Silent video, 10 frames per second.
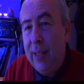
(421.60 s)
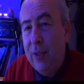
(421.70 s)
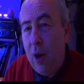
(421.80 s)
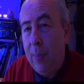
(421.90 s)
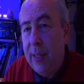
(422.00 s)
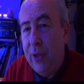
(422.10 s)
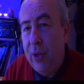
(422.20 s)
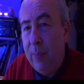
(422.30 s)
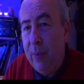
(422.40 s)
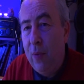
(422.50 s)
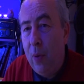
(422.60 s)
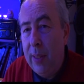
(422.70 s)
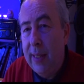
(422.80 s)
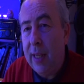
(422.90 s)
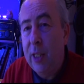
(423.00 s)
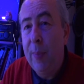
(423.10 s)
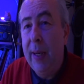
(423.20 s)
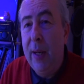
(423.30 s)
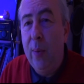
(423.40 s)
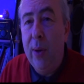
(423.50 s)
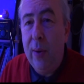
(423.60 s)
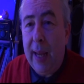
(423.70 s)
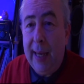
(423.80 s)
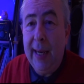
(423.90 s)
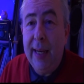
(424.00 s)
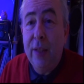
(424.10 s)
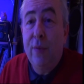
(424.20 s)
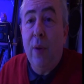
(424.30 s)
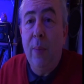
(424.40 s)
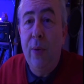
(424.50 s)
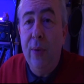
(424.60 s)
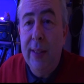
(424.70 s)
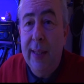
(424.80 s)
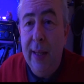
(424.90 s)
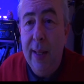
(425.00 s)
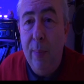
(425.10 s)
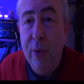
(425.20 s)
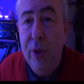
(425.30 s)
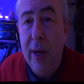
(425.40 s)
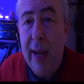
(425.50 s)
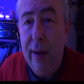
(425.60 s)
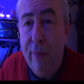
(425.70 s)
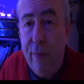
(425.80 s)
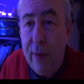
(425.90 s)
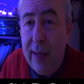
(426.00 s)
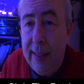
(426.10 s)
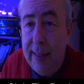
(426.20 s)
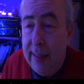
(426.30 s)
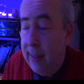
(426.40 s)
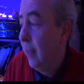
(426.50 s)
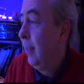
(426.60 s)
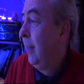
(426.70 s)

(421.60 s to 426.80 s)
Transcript: this competition before we start spinning the wheel, and it is from Chris the Butcher and Friends.